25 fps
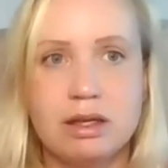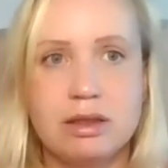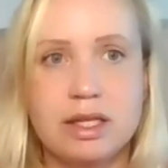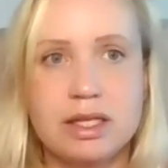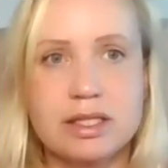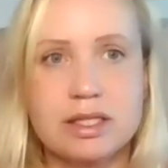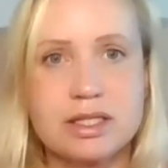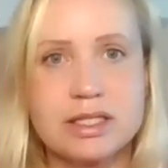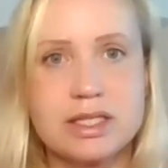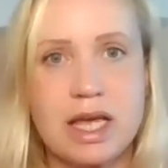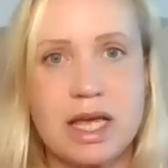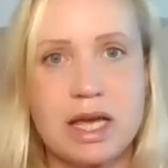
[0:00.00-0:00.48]

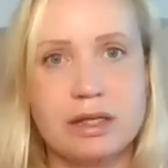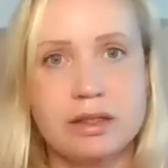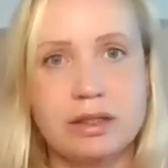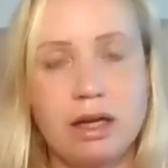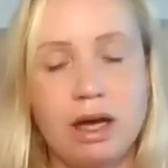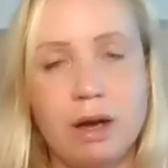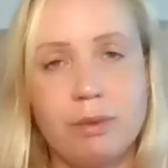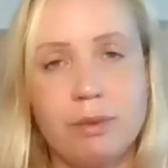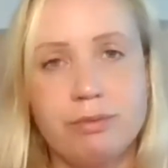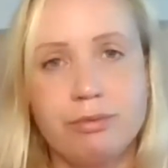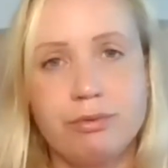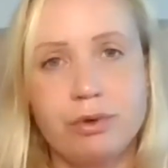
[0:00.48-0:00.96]
that
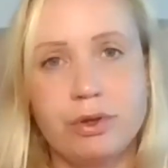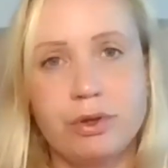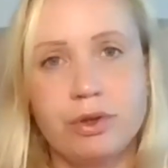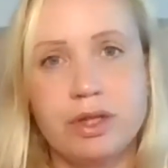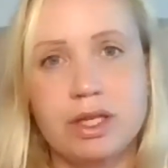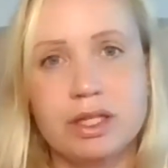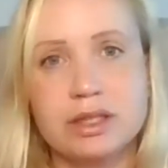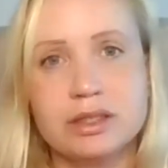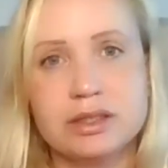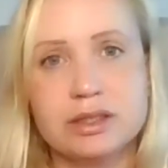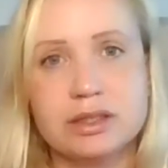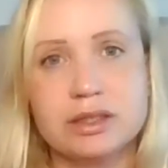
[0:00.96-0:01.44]
signed up for
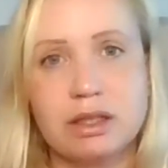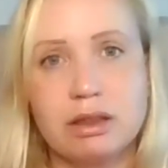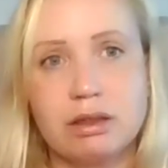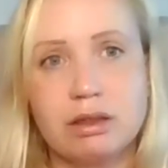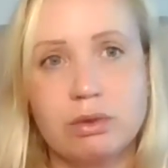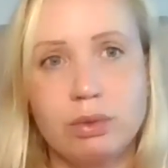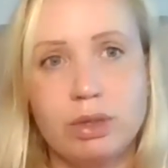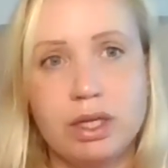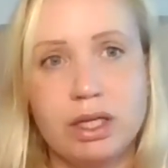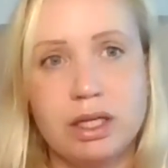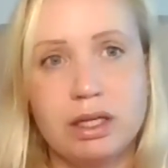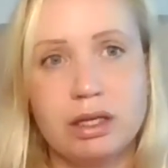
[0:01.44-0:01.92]
this
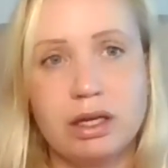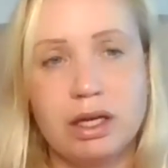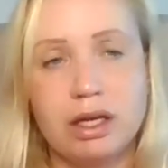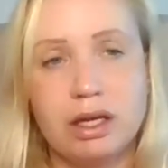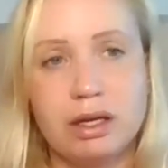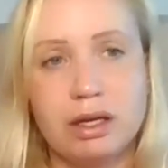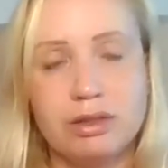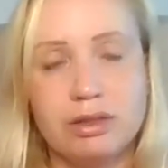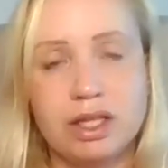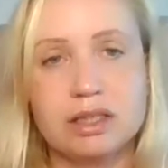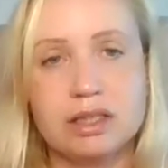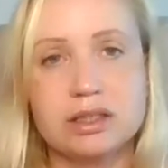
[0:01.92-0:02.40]

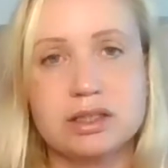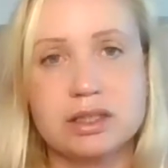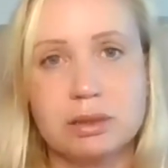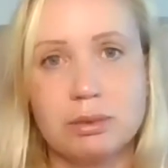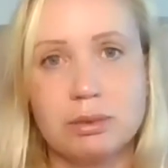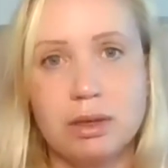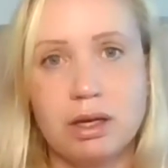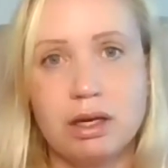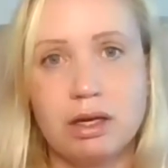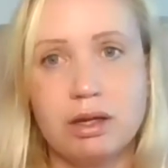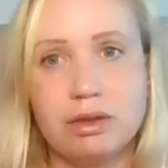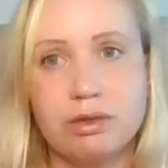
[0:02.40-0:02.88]

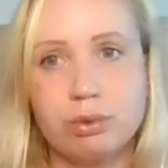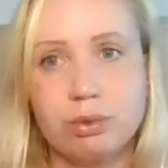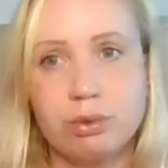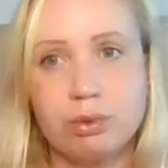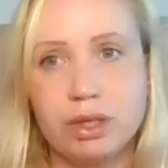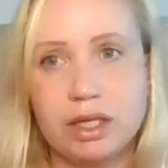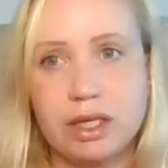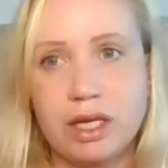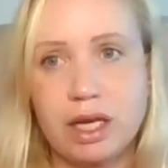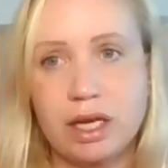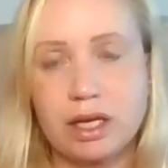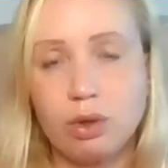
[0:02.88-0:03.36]

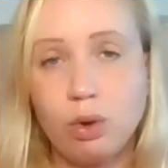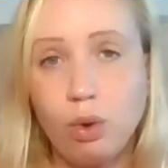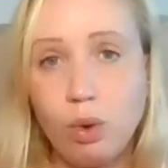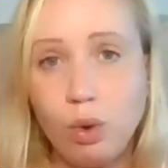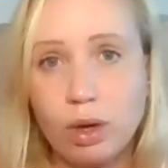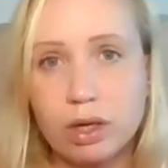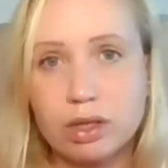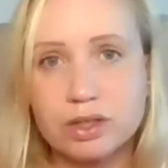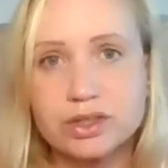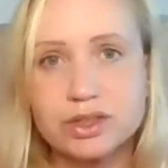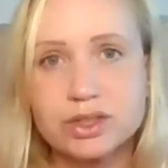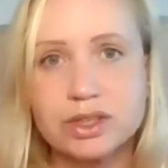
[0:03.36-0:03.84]
three-day
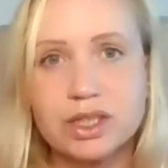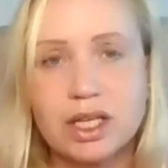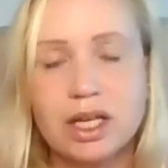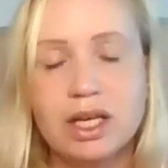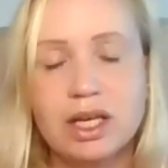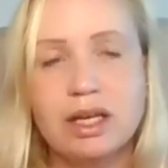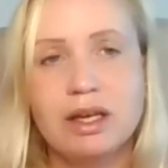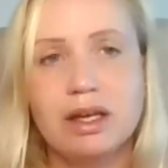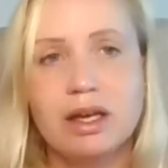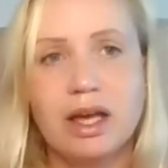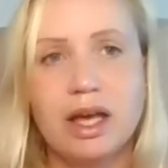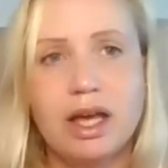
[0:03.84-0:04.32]
course.
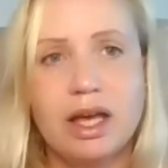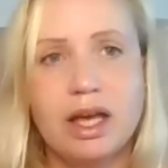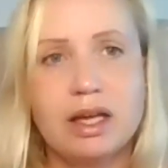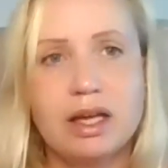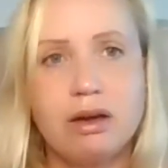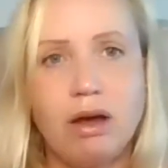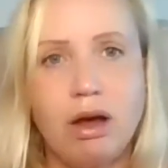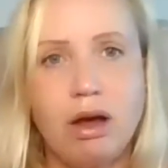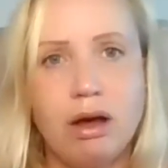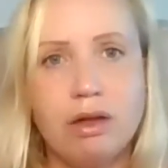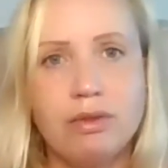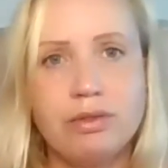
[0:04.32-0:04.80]

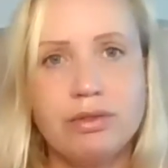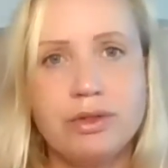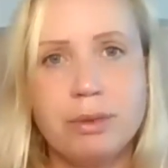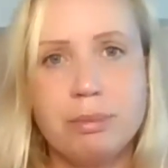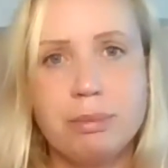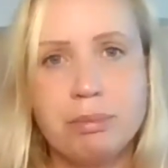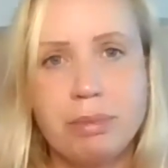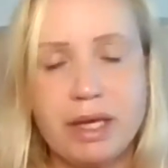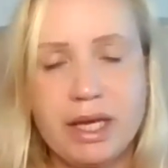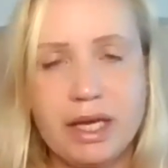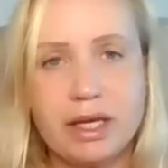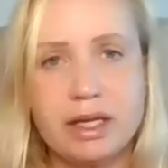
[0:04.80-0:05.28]
And on
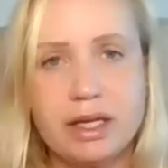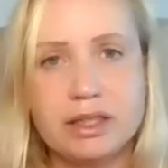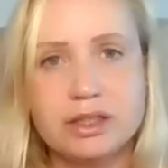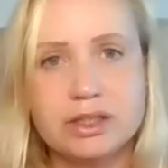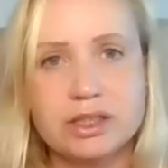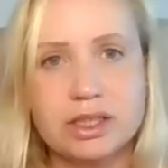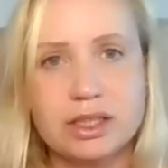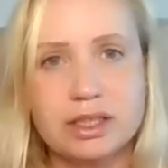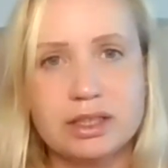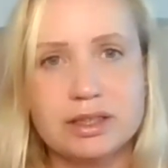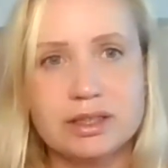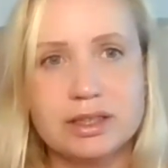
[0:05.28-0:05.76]
the
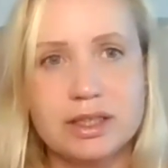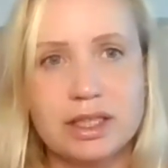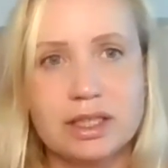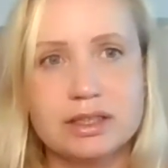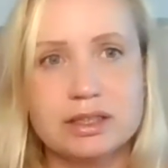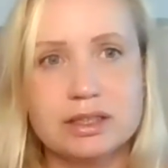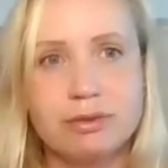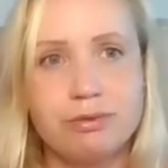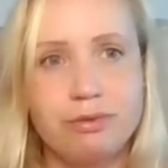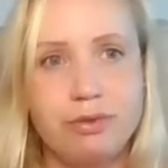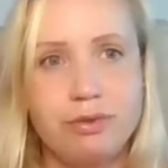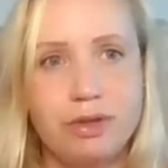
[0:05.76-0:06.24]
page, it
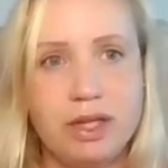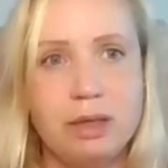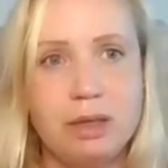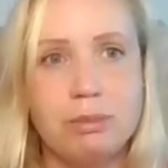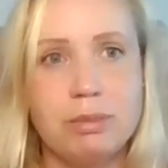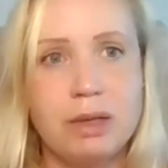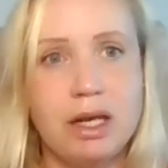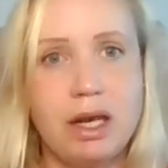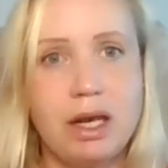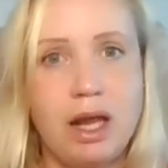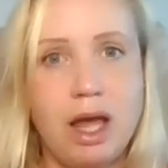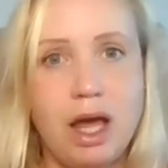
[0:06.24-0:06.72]
says
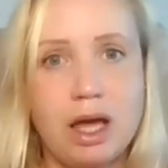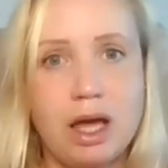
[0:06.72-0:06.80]
female